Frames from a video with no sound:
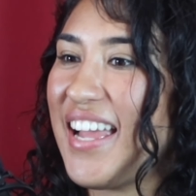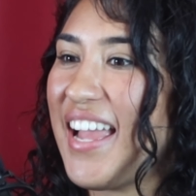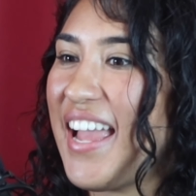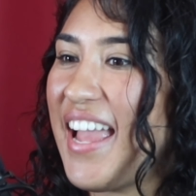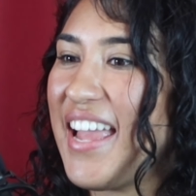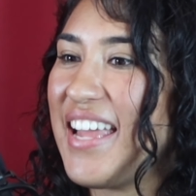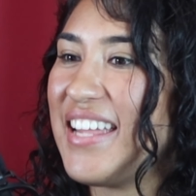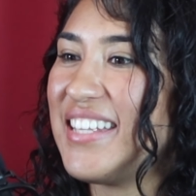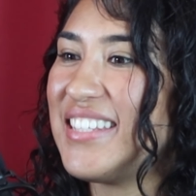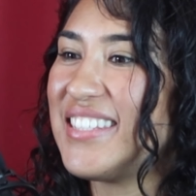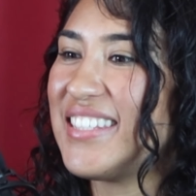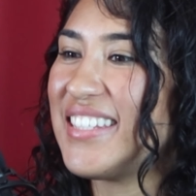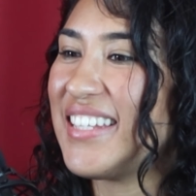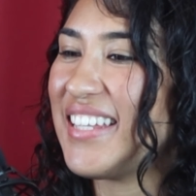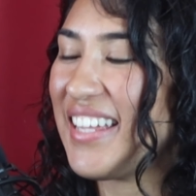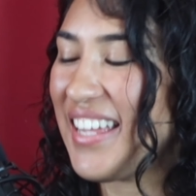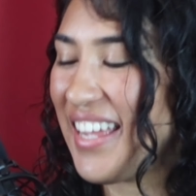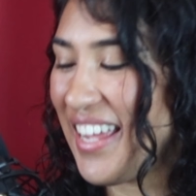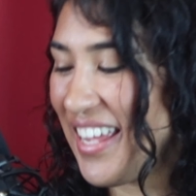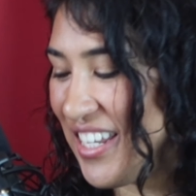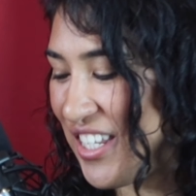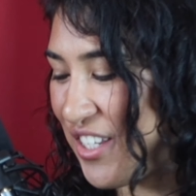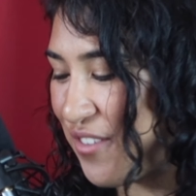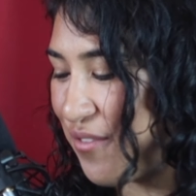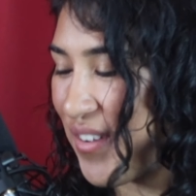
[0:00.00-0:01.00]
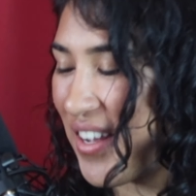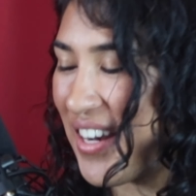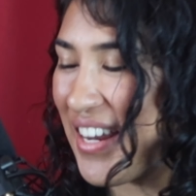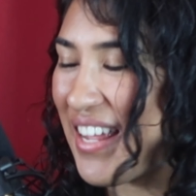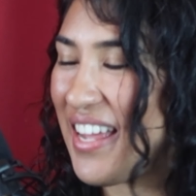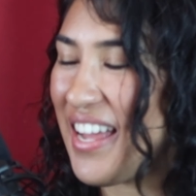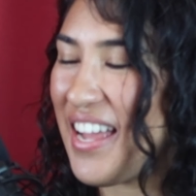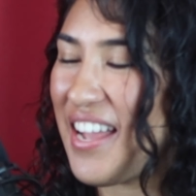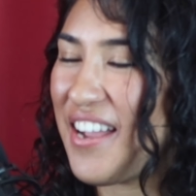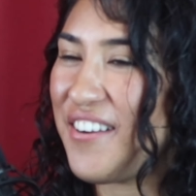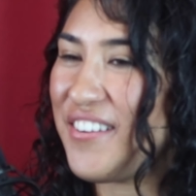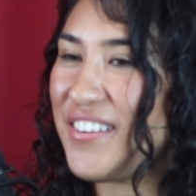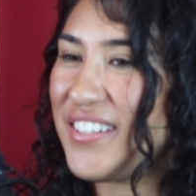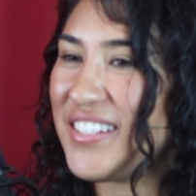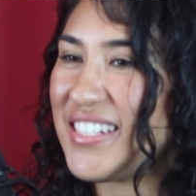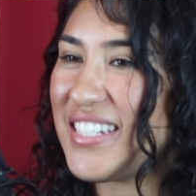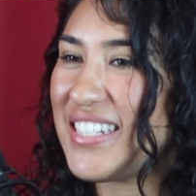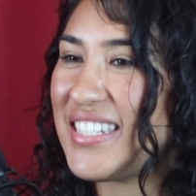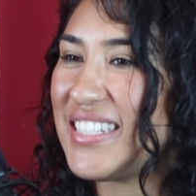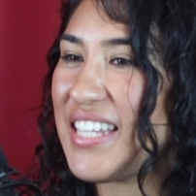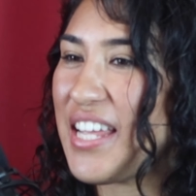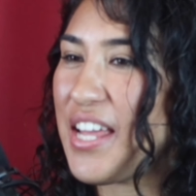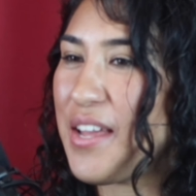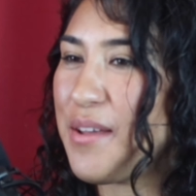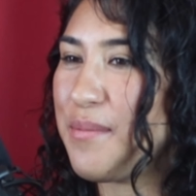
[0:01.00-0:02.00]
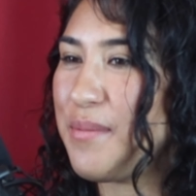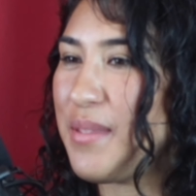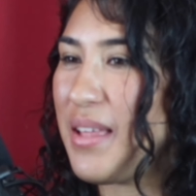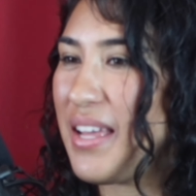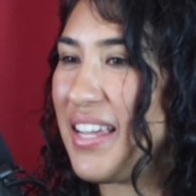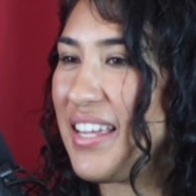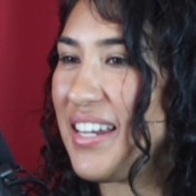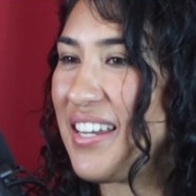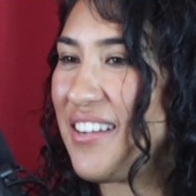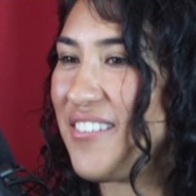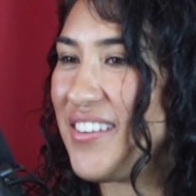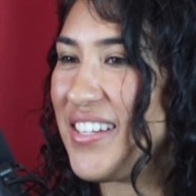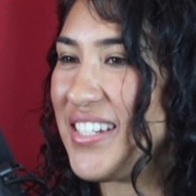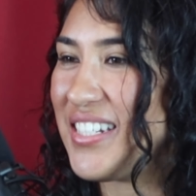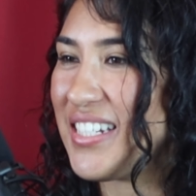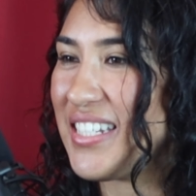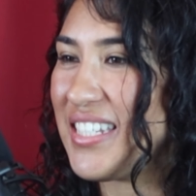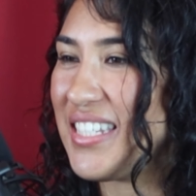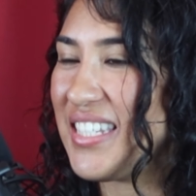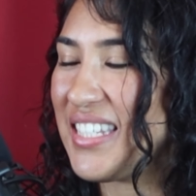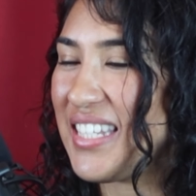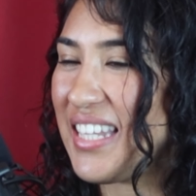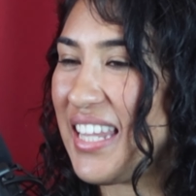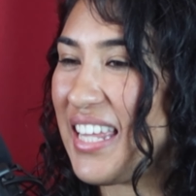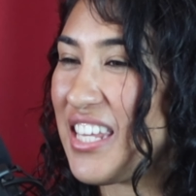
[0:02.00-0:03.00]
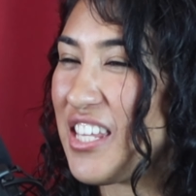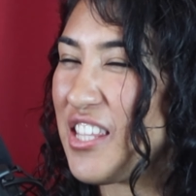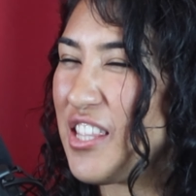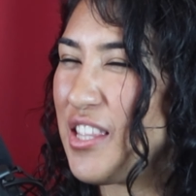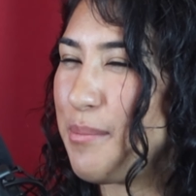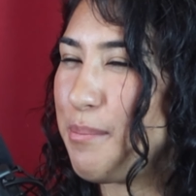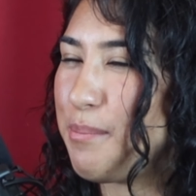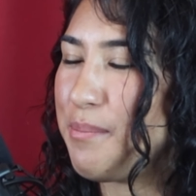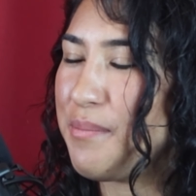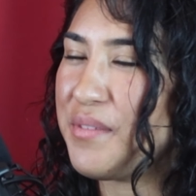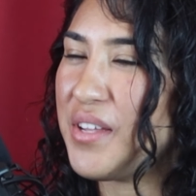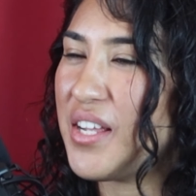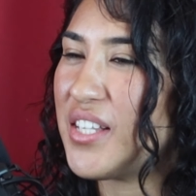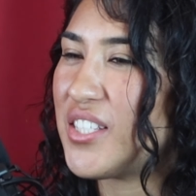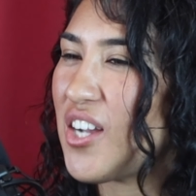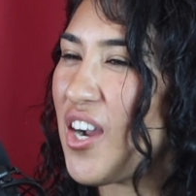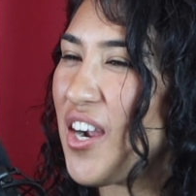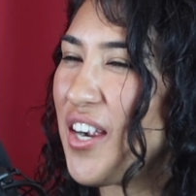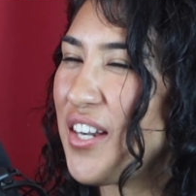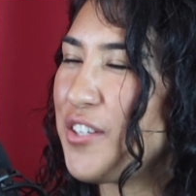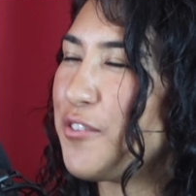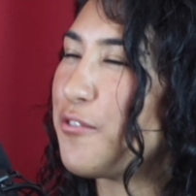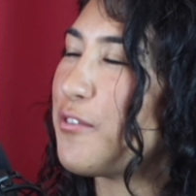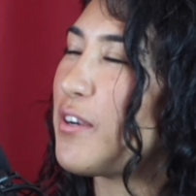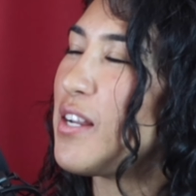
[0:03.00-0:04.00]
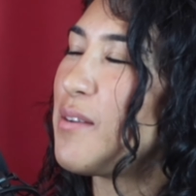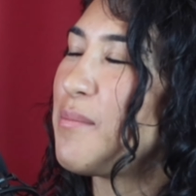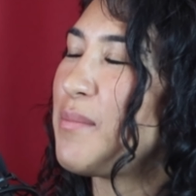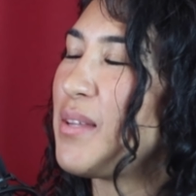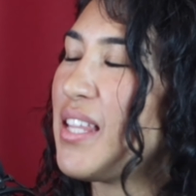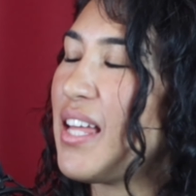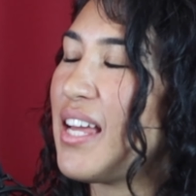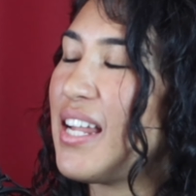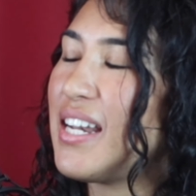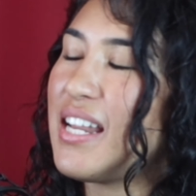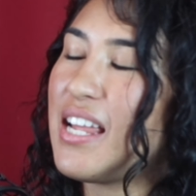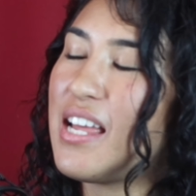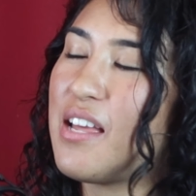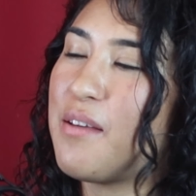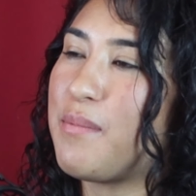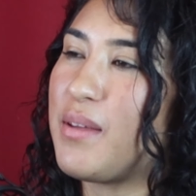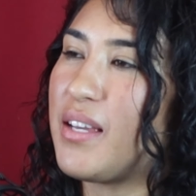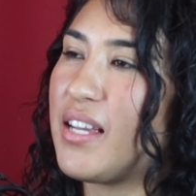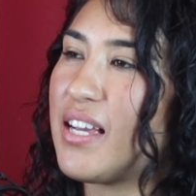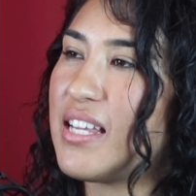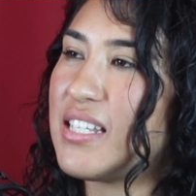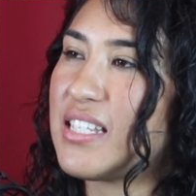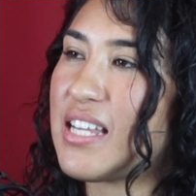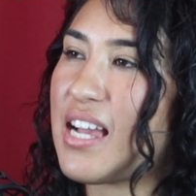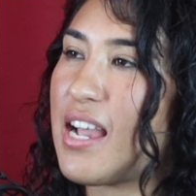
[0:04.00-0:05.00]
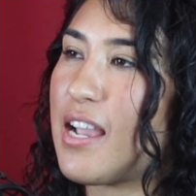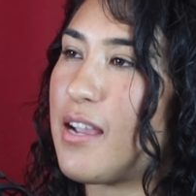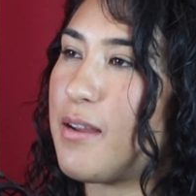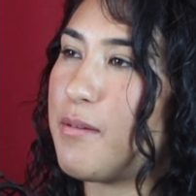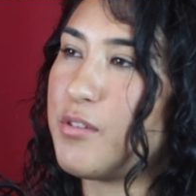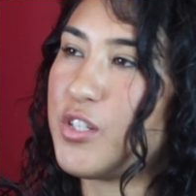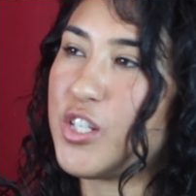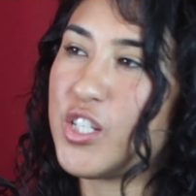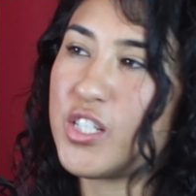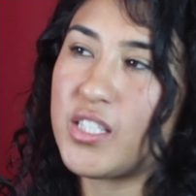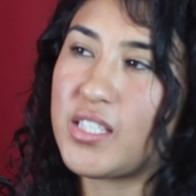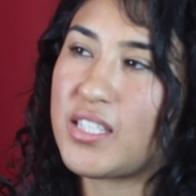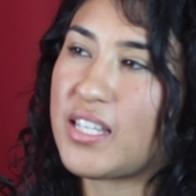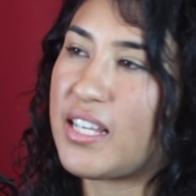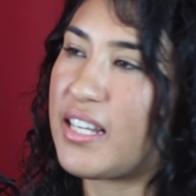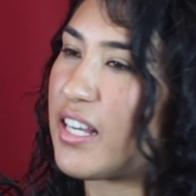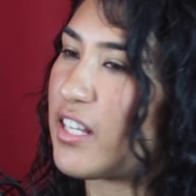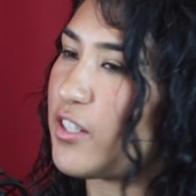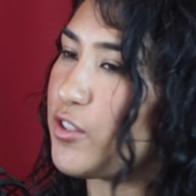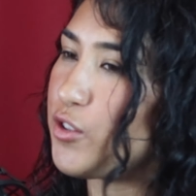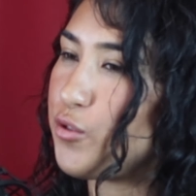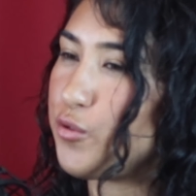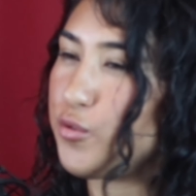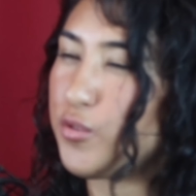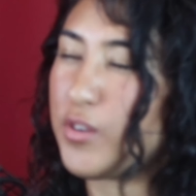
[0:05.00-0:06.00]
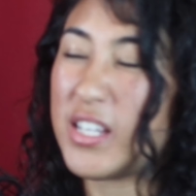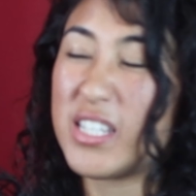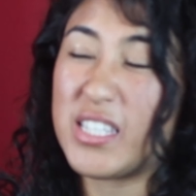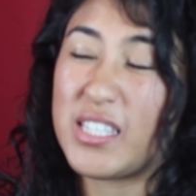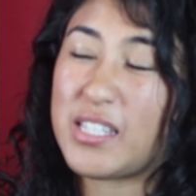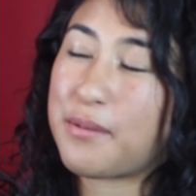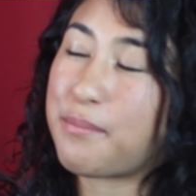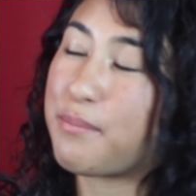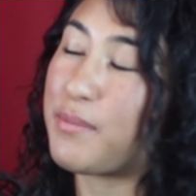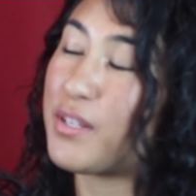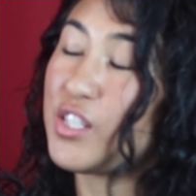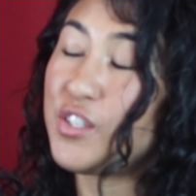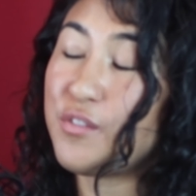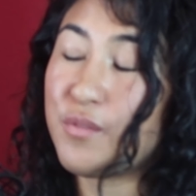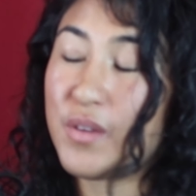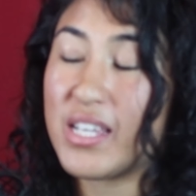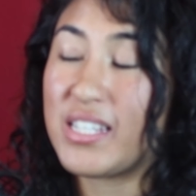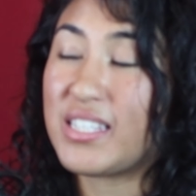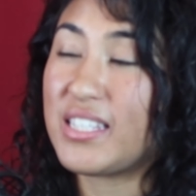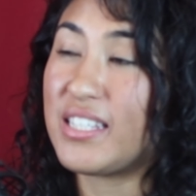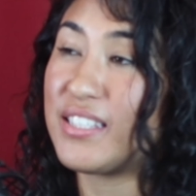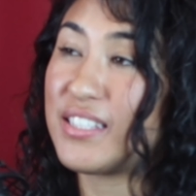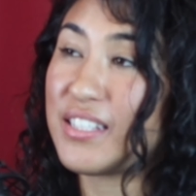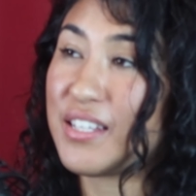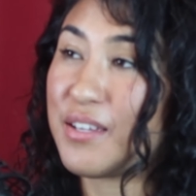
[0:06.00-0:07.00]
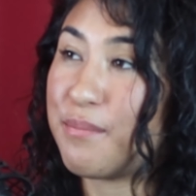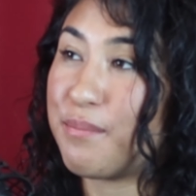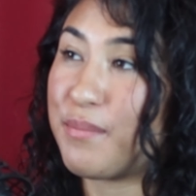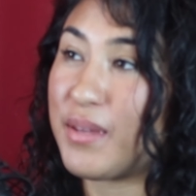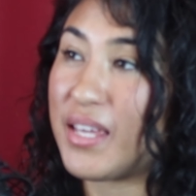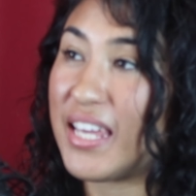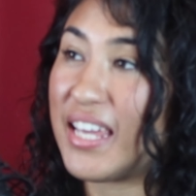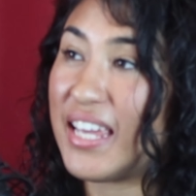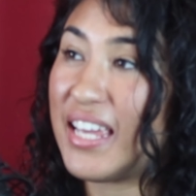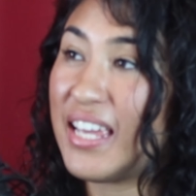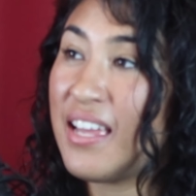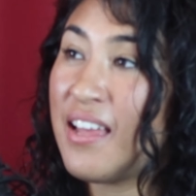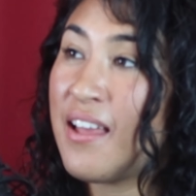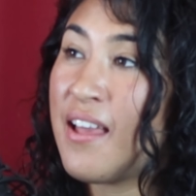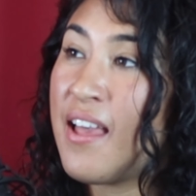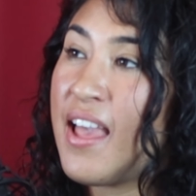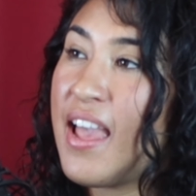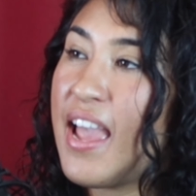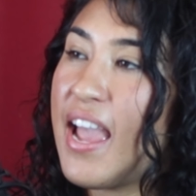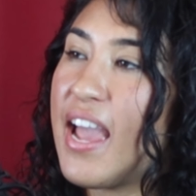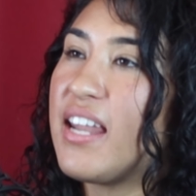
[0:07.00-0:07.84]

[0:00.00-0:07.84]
It's funny. I always just say they can always just like, it's hard to read me that day because I am just like as resting bitch face as can be. Mm-hmm.